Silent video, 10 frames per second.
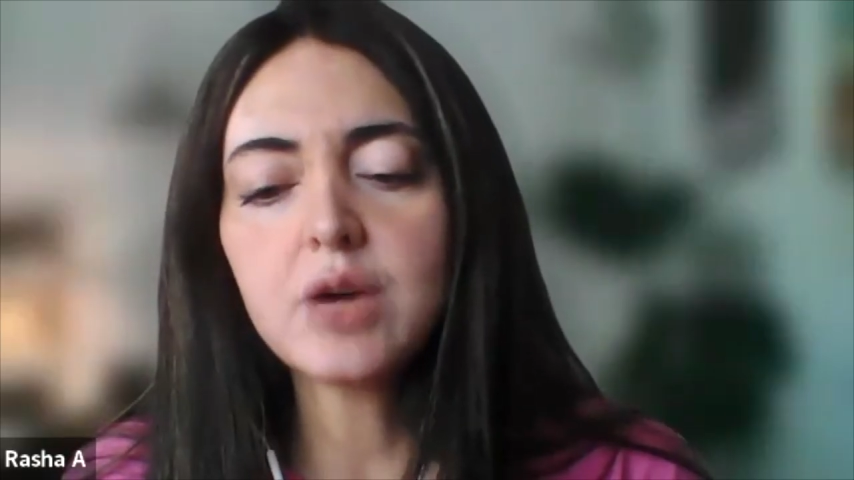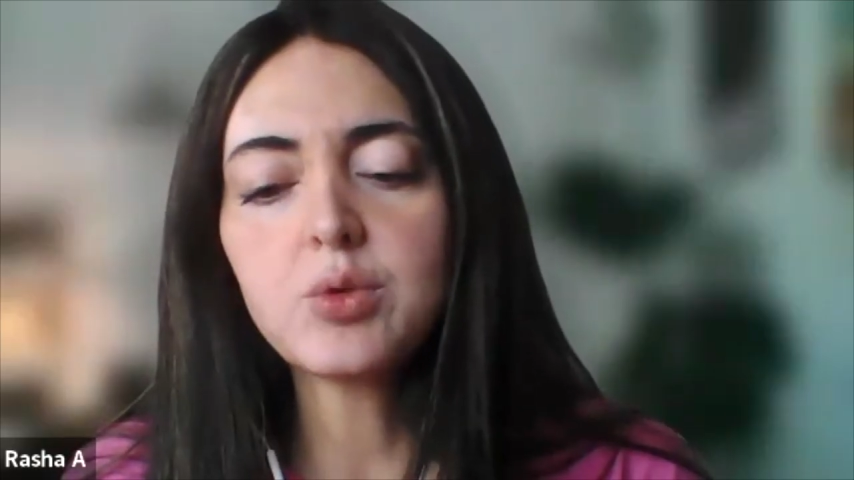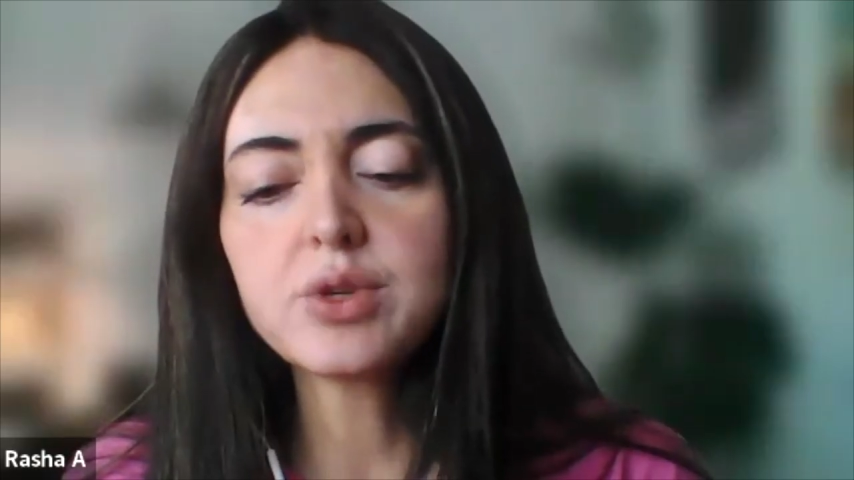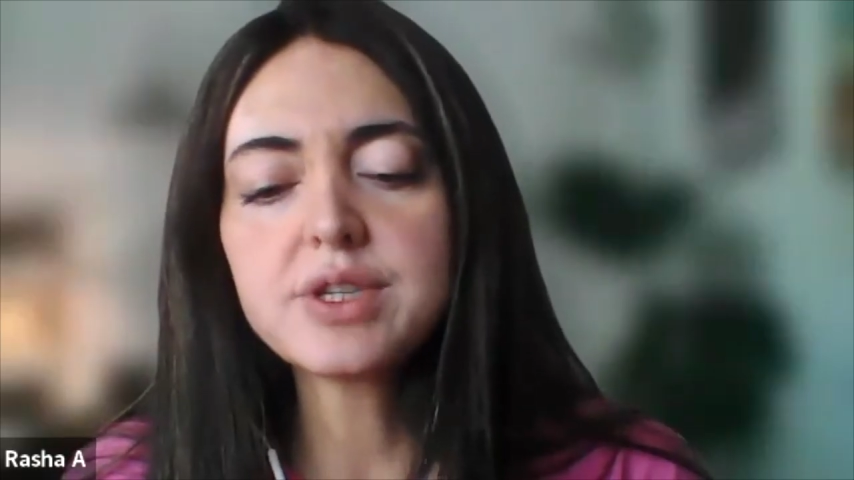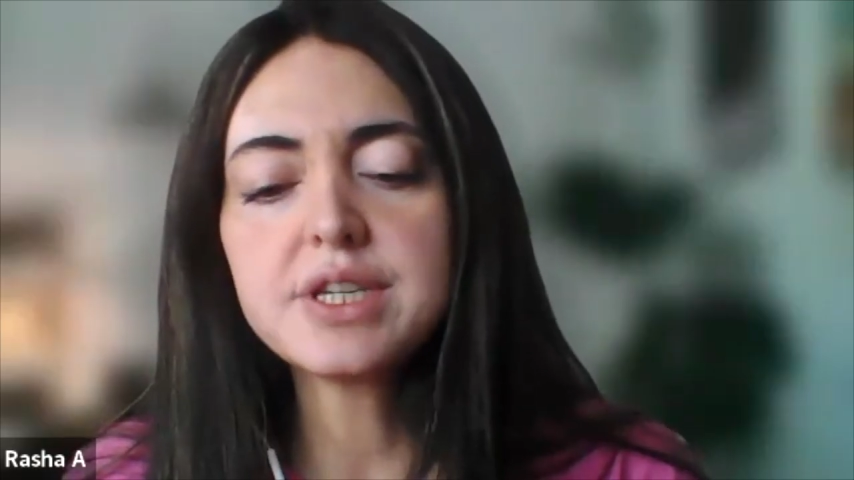I
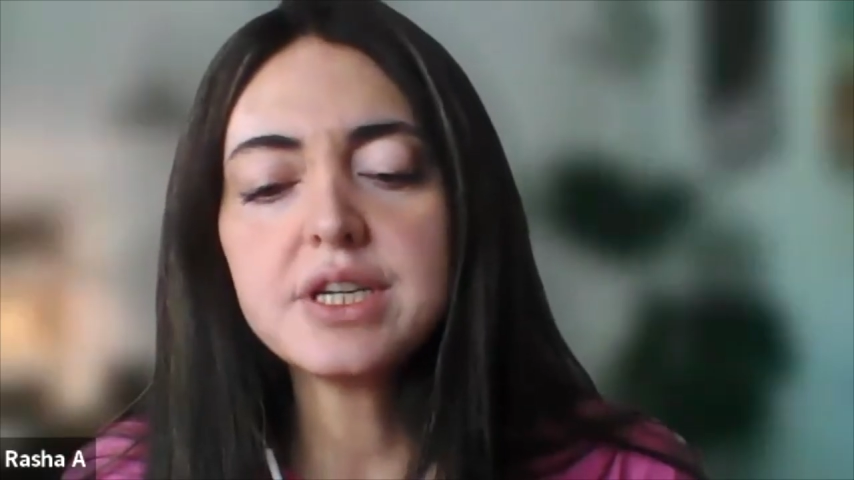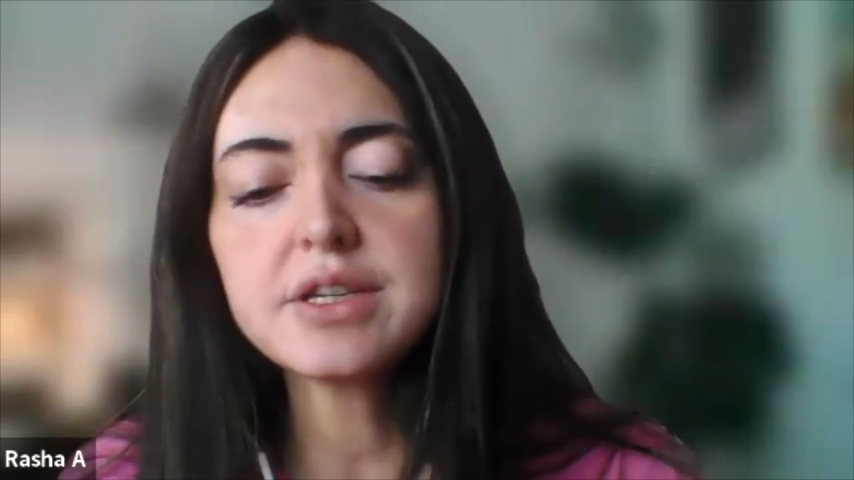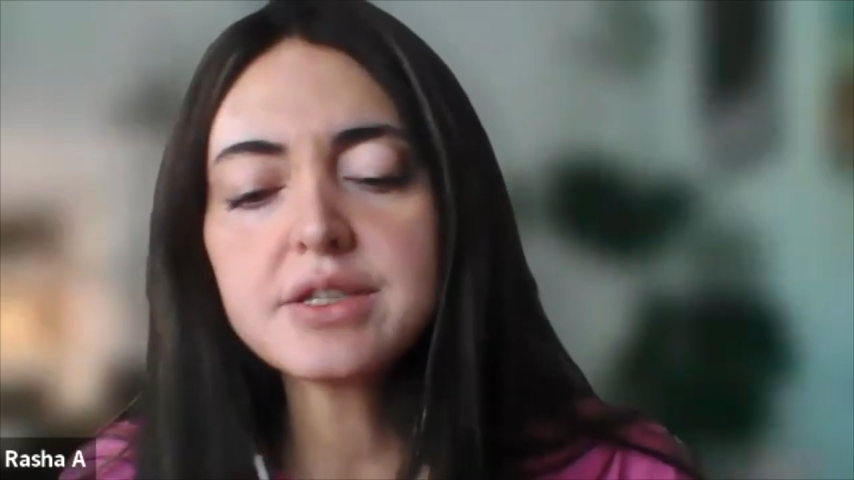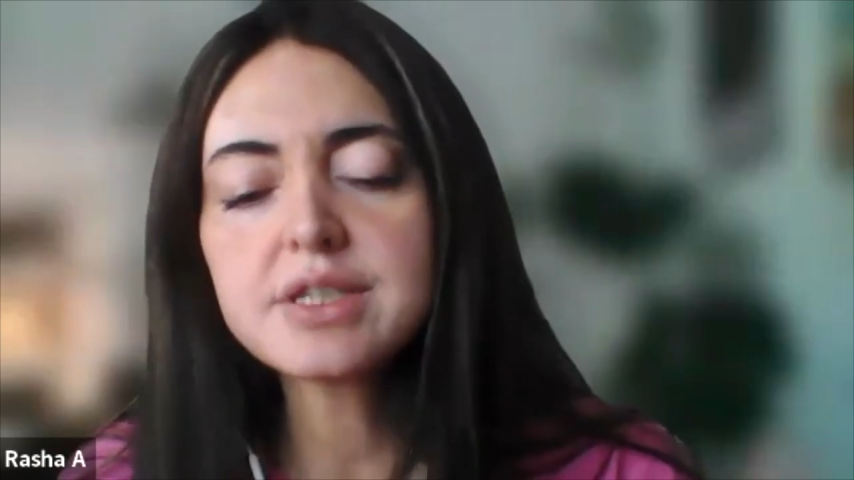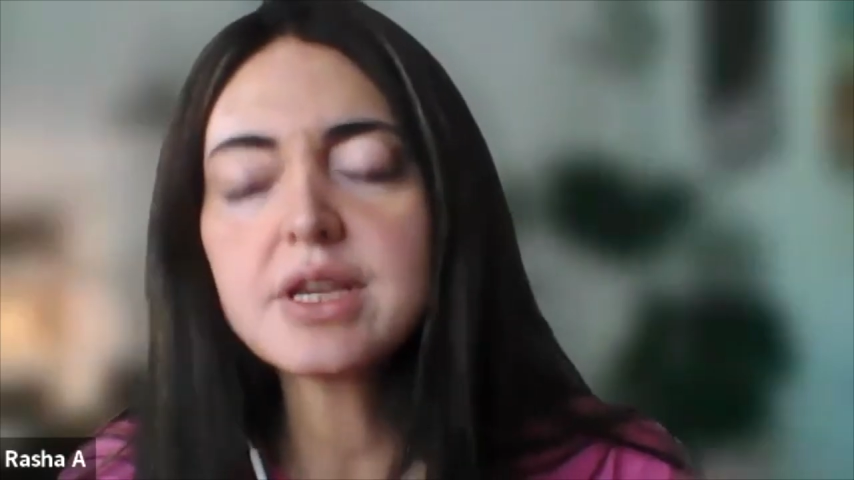would see
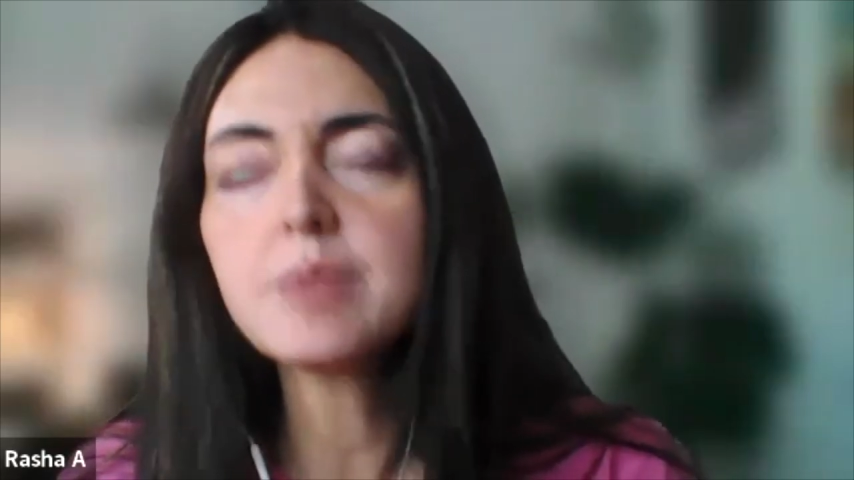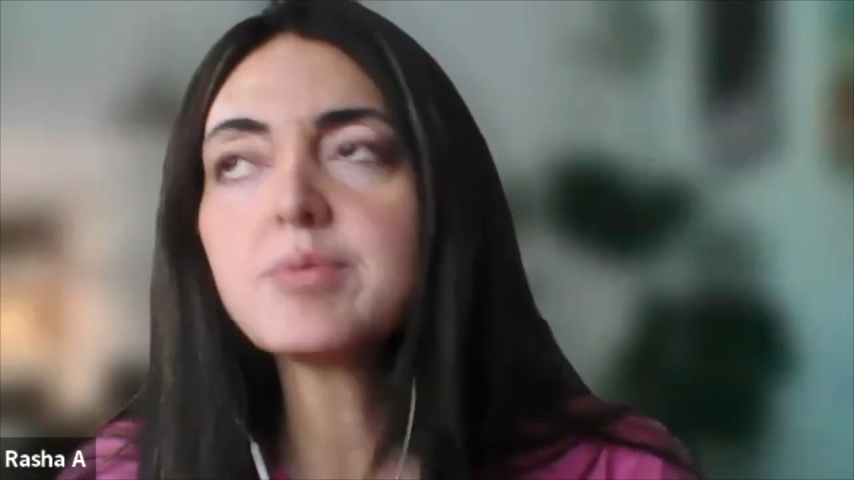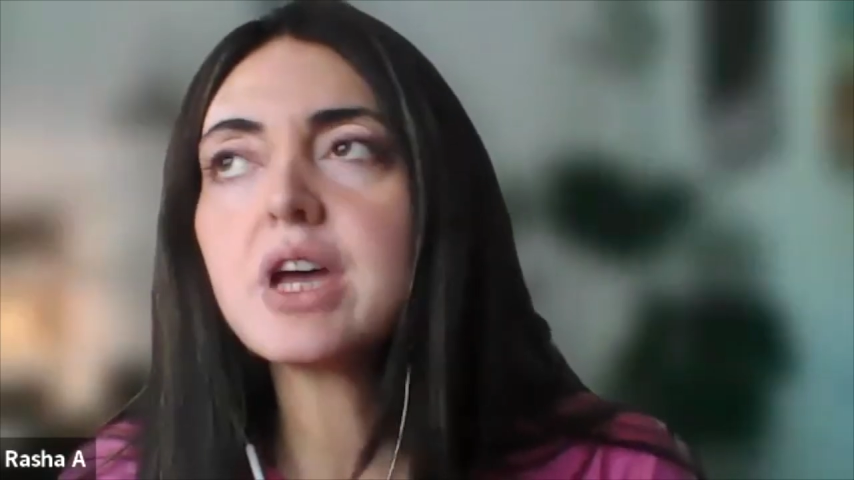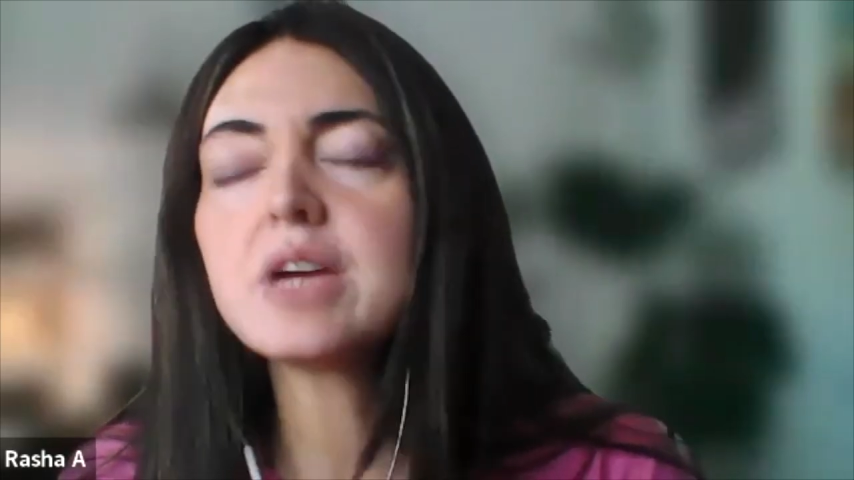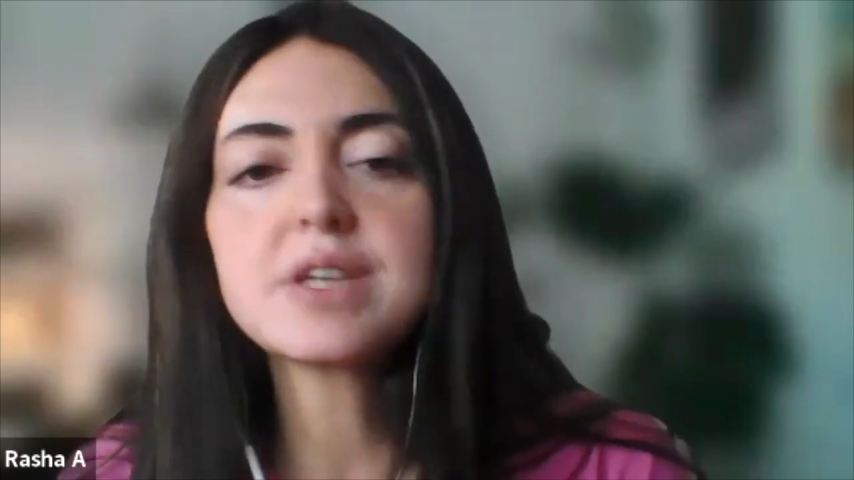it
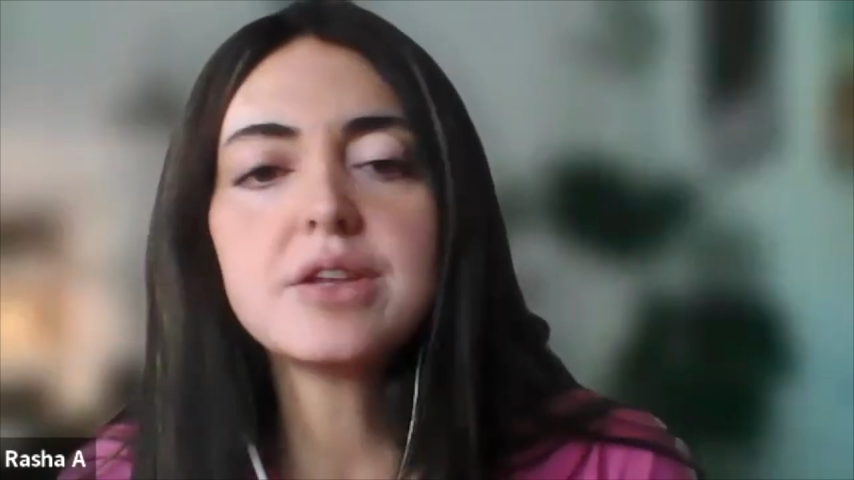sometimes